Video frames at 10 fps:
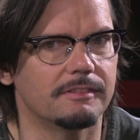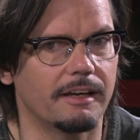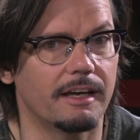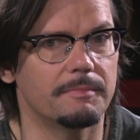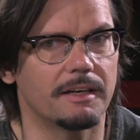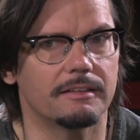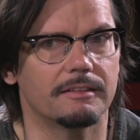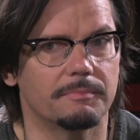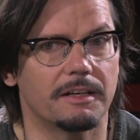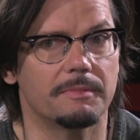And men,
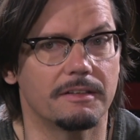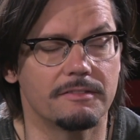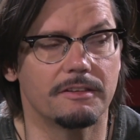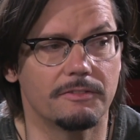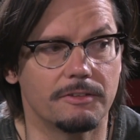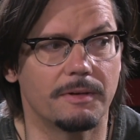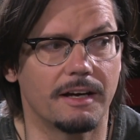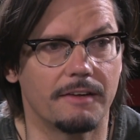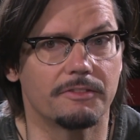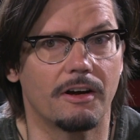but I've been interviewed by,
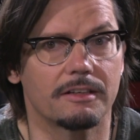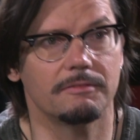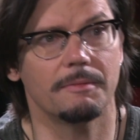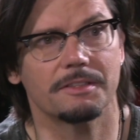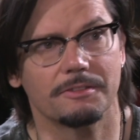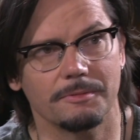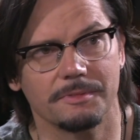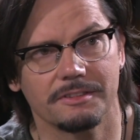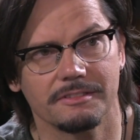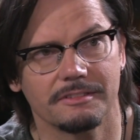I've talked to women's
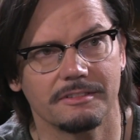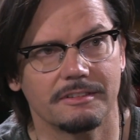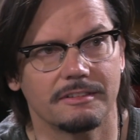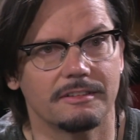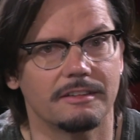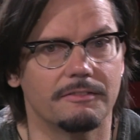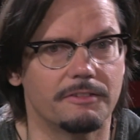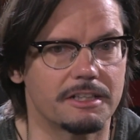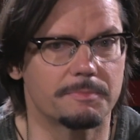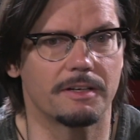groups in
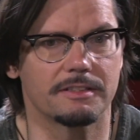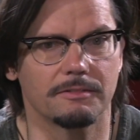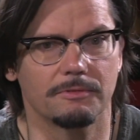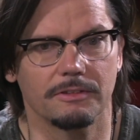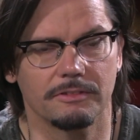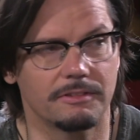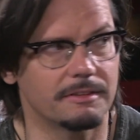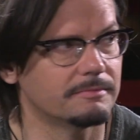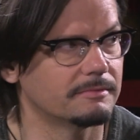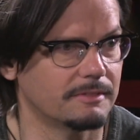various parts of the world.
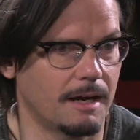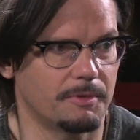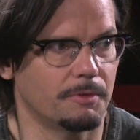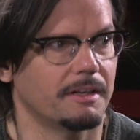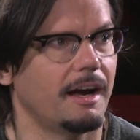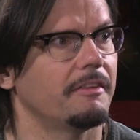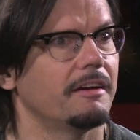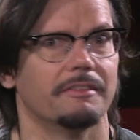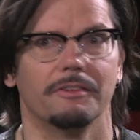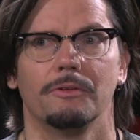Only, I'm the only guy
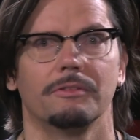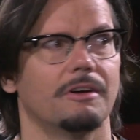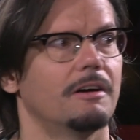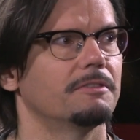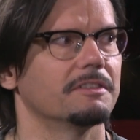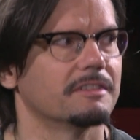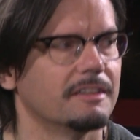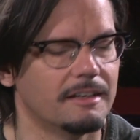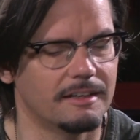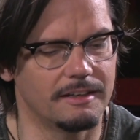there in the whole conference.
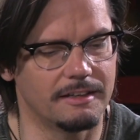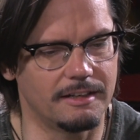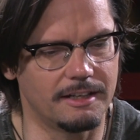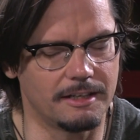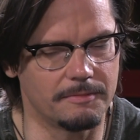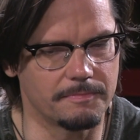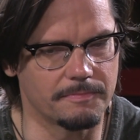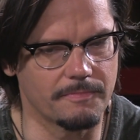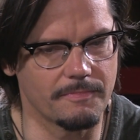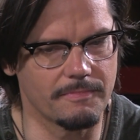
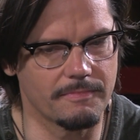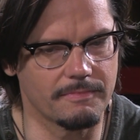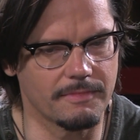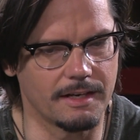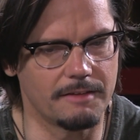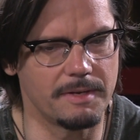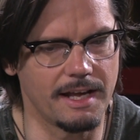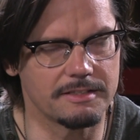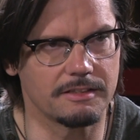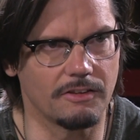Um, and I've been
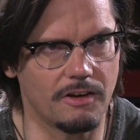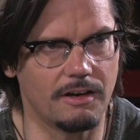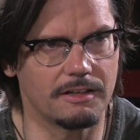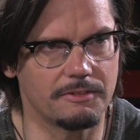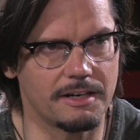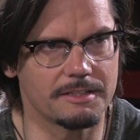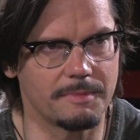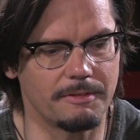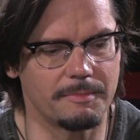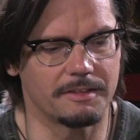asked a lot of questions
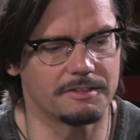by women.